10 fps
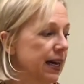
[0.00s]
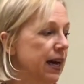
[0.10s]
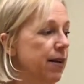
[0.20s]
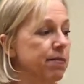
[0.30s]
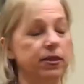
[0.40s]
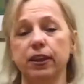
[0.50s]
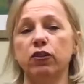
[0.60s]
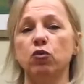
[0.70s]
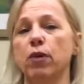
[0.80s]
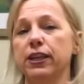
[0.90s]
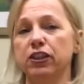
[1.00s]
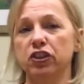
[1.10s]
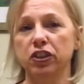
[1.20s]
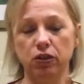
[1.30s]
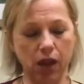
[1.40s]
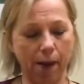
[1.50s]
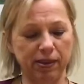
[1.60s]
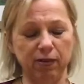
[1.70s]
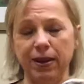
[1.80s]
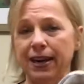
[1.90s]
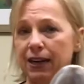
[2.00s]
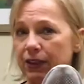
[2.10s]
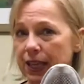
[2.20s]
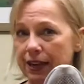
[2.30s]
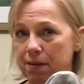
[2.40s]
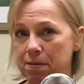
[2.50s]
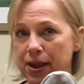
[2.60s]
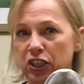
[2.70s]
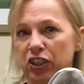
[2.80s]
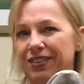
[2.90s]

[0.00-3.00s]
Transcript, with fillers: Um, this running shoe happens made out of a lot of mesh.